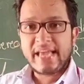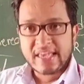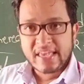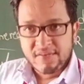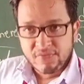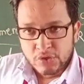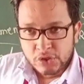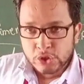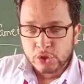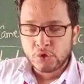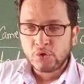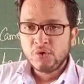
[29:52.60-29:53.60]
take a
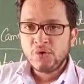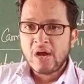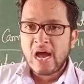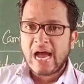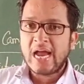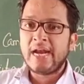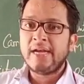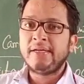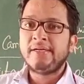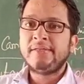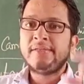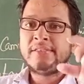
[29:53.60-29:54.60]
photo
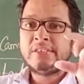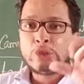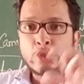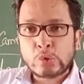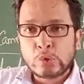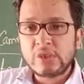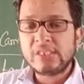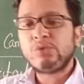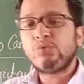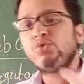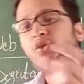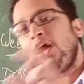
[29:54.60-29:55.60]
and store
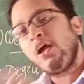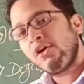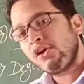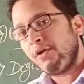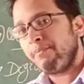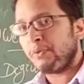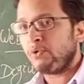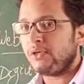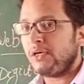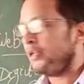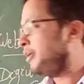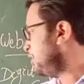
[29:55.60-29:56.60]
into the
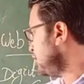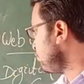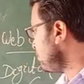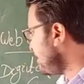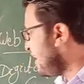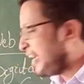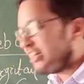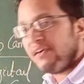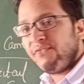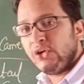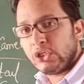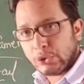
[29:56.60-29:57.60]
computer. You take
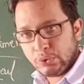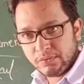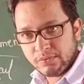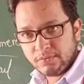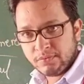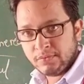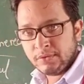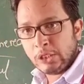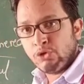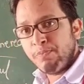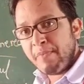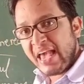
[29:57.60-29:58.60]
the photo,
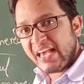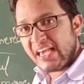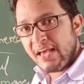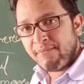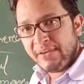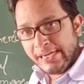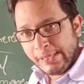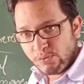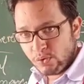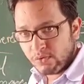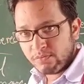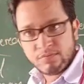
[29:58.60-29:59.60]
you make a
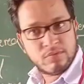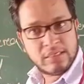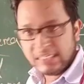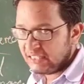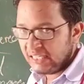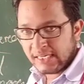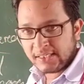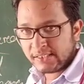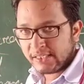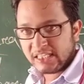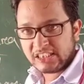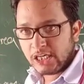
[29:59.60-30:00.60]
video. Is
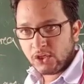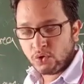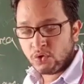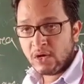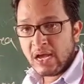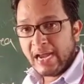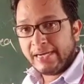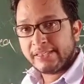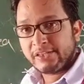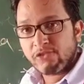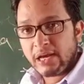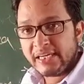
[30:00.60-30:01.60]
it yes or no?
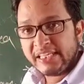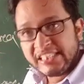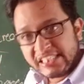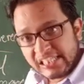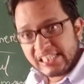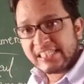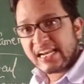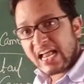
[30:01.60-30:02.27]
And you can easily